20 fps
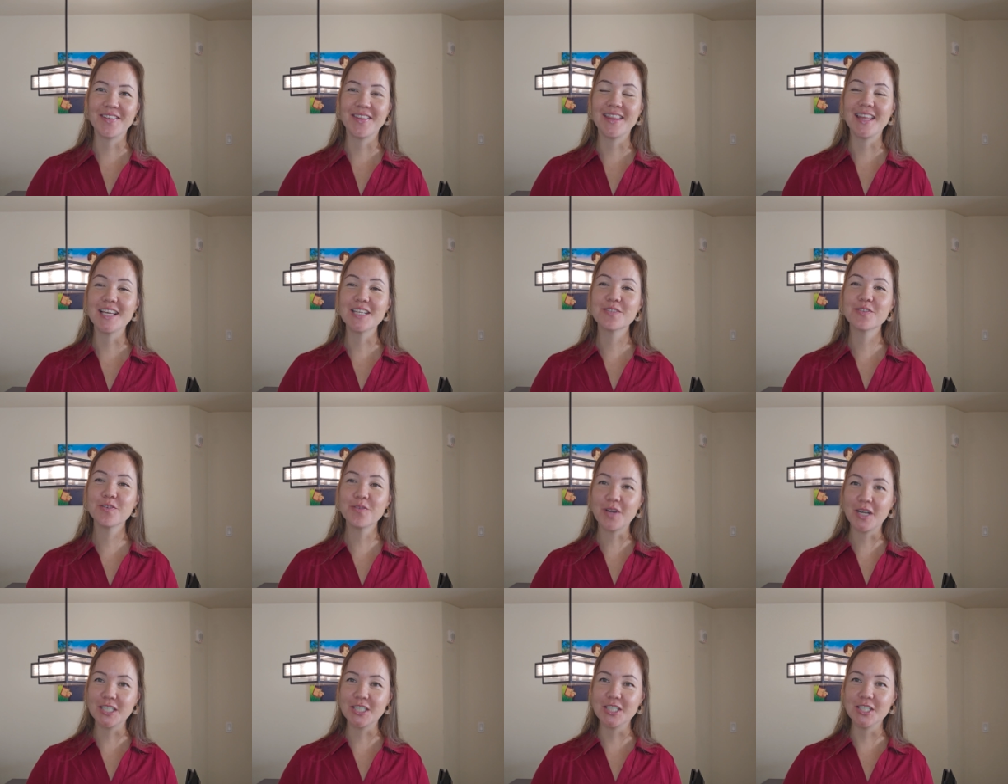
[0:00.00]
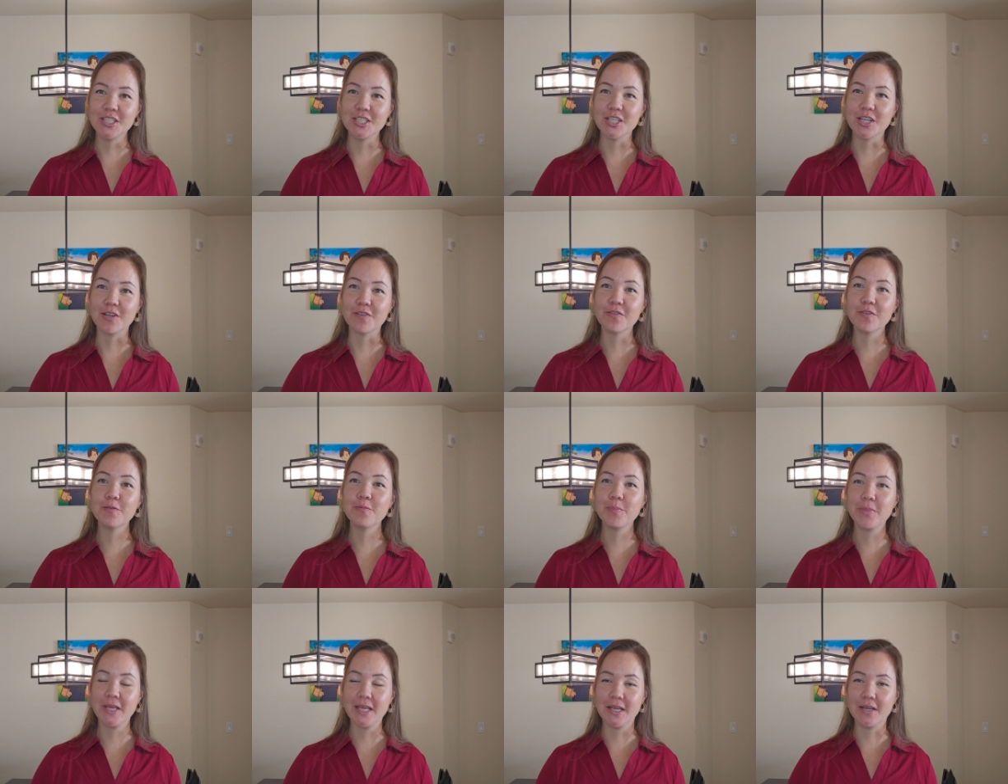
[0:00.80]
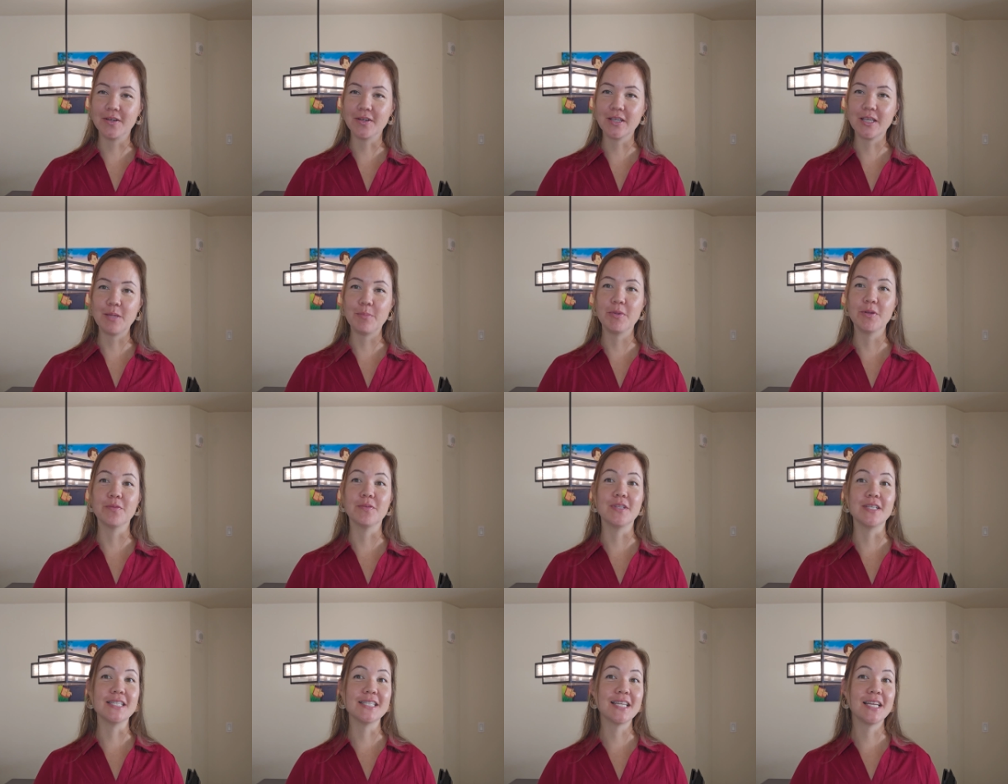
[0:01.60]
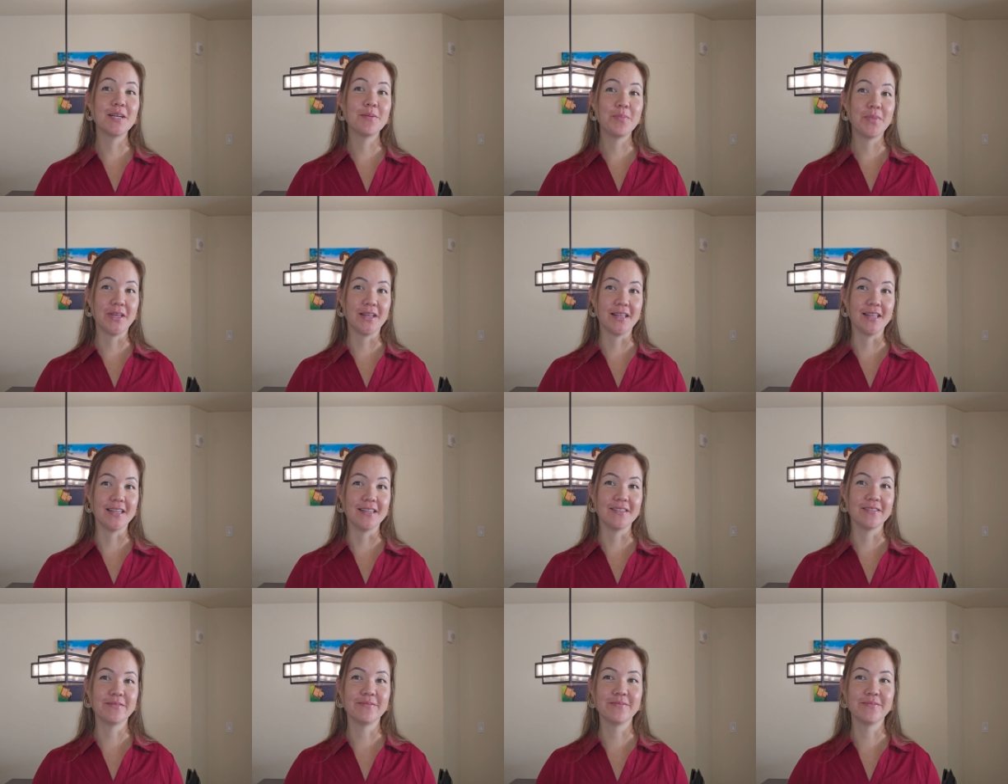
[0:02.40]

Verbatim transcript: Thanks for watching Jennifer Peele, Keeping Real Estate Appealing.